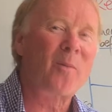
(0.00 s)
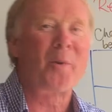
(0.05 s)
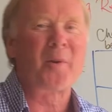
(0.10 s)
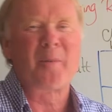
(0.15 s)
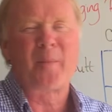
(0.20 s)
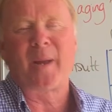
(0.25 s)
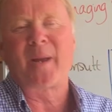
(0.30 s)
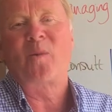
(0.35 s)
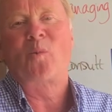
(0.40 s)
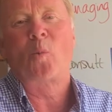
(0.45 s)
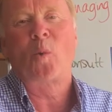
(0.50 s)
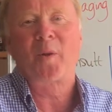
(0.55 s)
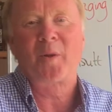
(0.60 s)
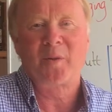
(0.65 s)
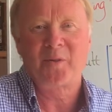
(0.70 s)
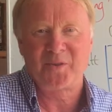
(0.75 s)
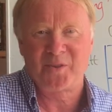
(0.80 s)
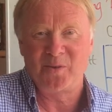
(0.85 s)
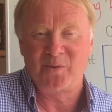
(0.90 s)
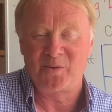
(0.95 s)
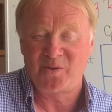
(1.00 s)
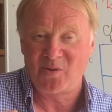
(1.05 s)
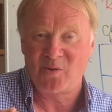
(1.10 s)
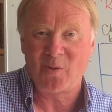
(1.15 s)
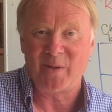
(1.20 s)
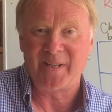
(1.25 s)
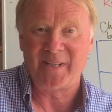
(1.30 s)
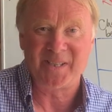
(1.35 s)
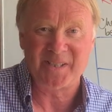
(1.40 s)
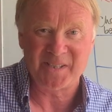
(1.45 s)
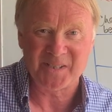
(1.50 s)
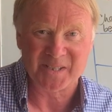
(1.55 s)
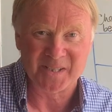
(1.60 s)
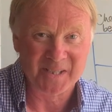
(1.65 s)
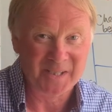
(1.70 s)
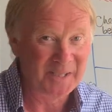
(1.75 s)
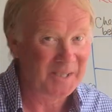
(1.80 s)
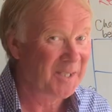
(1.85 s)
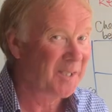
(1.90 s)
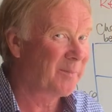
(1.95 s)
want to make one or two tweaks,
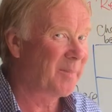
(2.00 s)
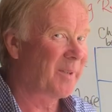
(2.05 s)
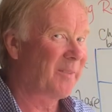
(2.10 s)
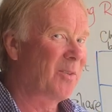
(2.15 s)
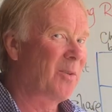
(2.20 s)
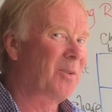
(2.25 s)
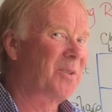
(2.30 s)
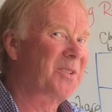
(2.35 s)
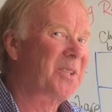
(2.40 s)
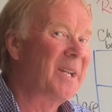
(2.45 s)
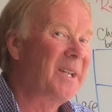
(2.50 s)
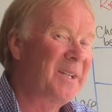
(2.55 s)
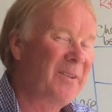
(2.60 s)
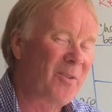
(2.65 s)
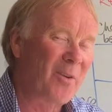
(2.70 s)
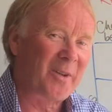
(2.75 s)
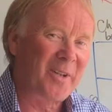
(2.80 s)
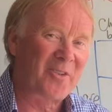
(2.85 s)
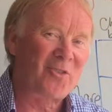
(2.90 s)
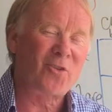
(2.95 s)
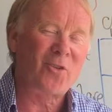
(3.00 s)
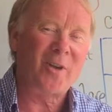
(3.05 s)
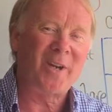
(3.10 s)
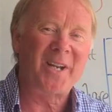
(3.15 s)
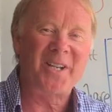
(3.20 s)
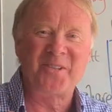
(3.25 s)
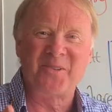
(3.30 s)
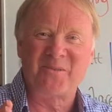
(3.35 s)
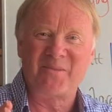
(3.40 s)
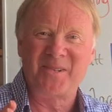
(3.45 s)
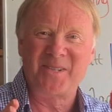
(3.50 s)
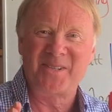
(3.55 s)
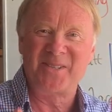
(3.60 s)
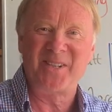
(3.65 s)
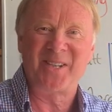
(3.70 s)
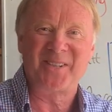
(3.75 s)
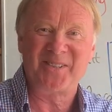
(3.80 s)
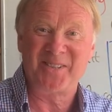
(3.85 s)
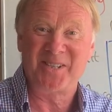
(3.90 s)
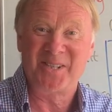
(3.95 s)
but of course, you've got to try to
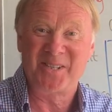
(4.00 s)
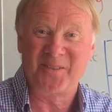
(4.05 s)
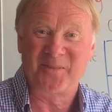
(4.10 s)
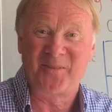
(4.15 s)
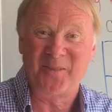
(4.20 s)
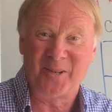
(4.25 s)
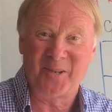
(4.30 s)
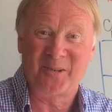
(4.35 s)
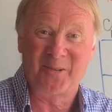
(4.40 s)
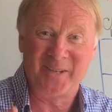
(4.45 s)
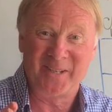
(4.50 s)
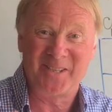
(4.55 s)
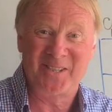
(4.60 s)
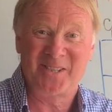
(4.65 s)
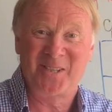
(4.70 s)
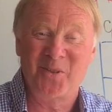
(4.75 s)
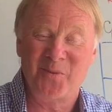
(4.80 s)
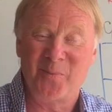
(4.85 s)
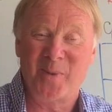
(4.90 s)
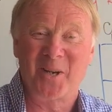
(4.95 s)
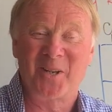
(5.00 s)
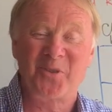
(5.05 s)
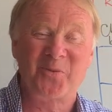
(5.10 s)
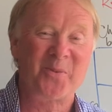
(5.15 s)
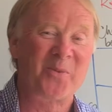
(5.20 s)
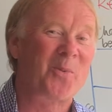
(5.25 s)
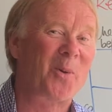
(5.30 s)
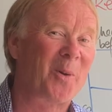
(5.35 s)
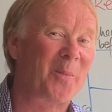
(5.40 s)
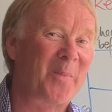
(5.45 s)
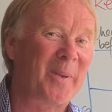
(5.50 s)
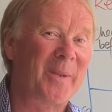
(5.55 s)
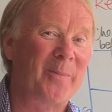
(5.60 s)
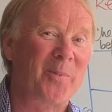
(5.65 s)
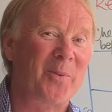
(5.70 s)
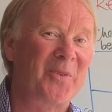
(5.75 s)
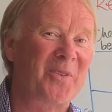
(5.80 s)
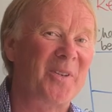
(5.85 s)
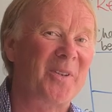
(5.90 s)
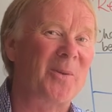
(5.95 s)
resist interfering too much with what
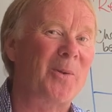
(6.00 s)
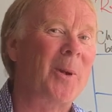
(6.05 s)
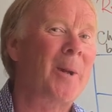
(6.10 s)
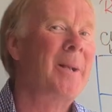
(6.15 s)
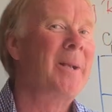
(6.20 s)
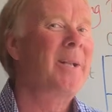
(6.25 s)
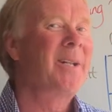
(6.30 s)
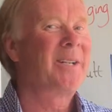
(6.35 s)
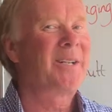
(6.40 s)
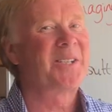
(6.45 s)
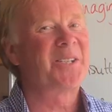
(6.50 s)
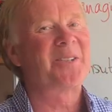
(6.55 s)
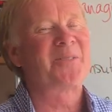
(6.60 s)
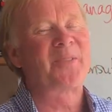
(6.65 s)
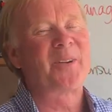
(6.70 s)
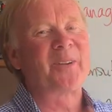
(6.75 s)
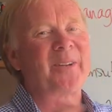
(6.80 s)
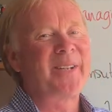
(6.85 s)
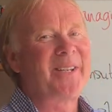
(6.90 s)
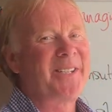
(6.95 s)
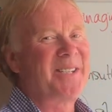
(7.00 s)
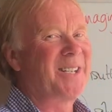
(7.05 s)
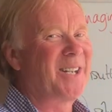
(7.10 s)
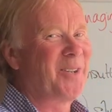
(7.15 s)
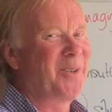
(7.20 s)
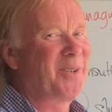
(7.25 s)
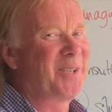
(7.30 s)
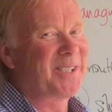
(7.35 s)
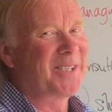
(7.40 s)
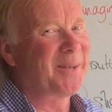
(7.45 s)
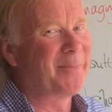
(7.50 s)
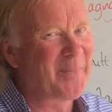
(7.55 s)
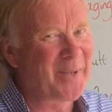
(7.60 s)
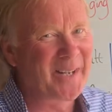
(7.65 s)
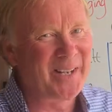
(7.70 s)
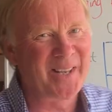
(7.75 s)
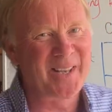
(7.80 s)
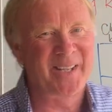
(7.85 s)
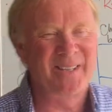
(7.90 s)
people do, because it's very easy to look at something and